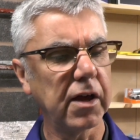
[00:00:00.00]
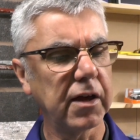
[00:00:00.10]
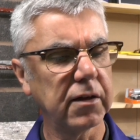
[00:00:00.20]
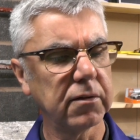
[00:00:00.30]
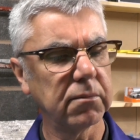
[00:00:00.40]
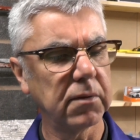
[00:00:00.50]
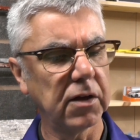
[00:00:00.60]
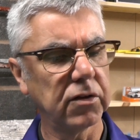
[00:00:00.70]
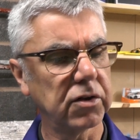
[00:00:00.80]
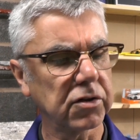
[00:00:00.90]

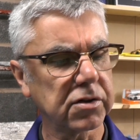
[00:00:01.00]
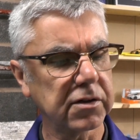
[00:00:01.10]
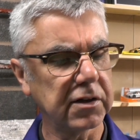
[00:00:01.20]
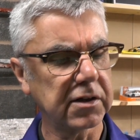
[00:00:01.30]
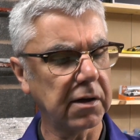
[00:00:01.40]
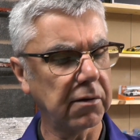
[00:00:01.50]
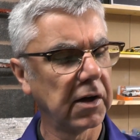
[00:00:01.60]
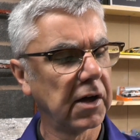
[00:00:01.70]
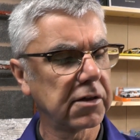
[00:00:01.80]
and dusty, so